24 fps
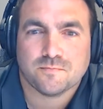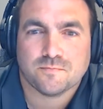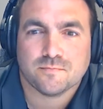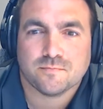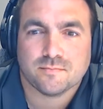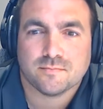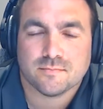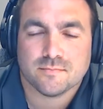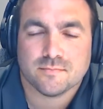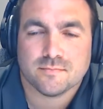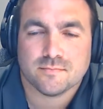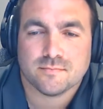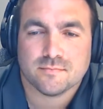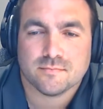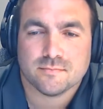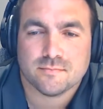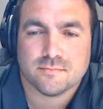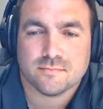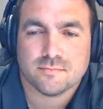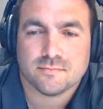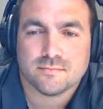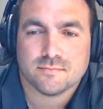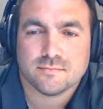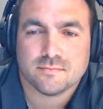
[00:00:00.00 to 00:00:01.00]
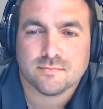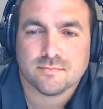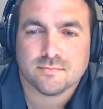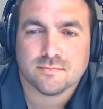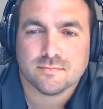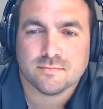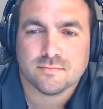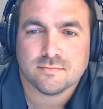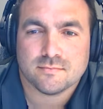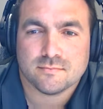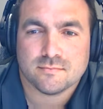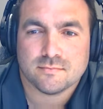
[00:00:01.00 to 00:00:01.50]

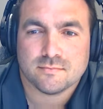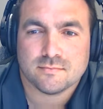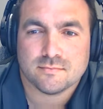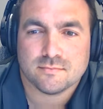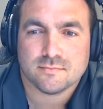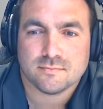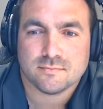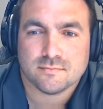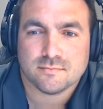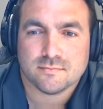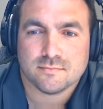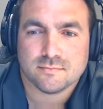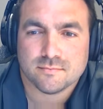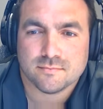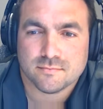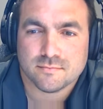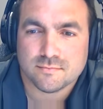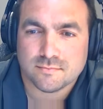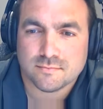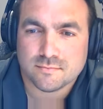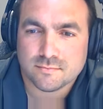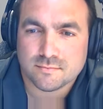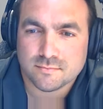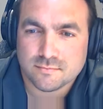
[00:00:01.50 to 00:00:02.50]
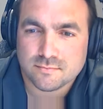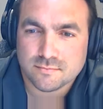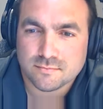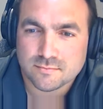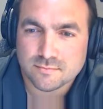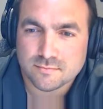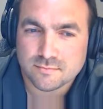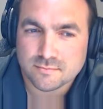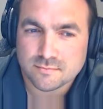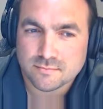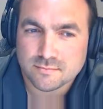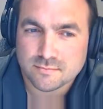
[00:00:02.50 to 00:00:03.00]

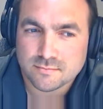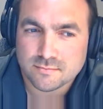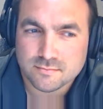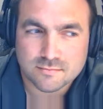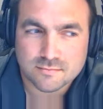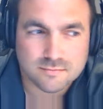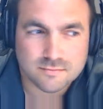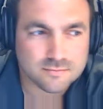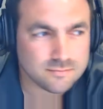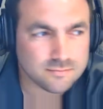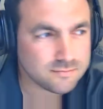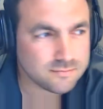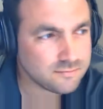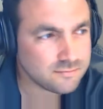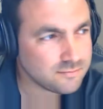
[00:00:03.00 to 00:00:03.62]
(silent)